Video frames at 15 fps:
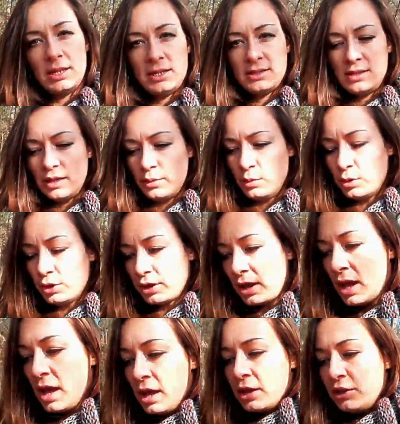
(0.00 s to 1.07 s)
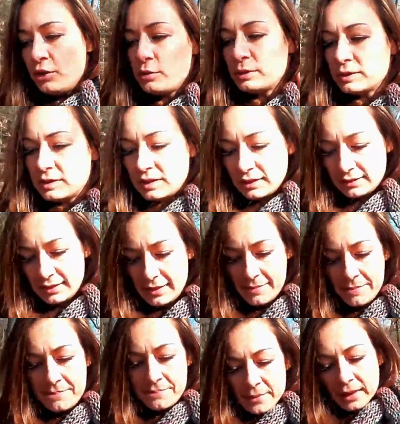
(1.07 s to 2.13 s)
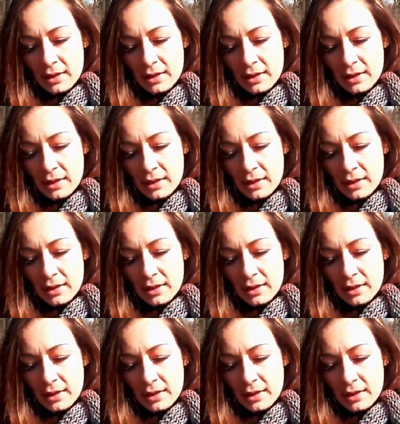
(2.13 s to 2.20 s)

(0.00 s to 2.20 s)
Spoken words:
is their work. You will tell them